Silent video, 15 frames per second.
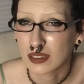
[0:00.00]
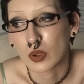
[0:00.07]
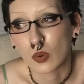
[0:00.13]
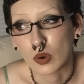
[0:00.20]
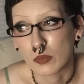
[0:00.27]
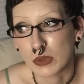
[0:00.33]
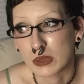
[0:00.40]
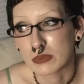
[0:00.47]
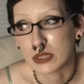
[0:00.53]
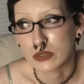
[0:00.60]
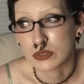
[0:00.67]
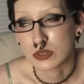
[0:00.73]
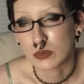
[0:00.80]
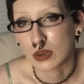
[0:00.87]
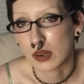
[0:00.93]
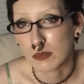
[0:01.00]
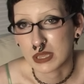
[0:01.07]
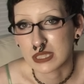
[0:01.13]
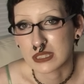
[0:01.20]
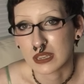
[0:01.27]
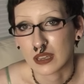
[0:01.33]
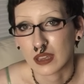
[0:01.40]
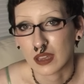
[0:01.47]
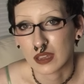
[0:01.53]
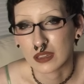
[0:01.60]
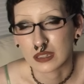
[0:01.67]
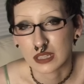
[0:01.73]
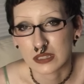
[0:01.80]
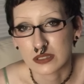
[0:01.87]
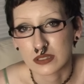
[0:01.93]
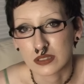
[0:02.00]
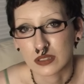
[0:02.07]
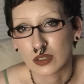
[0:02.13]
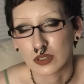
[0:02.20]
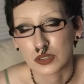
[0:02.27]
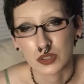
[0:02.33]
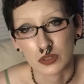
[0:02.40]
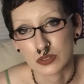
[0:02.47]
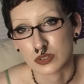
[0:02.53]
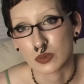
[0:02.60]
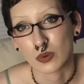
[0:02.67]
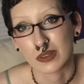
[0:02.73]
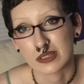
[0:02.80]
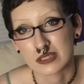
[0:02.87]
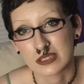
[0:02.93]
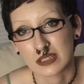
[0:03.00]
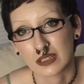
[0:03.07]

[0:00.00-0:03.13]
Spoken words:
Or maybe you do want to be stinking. That's your choice,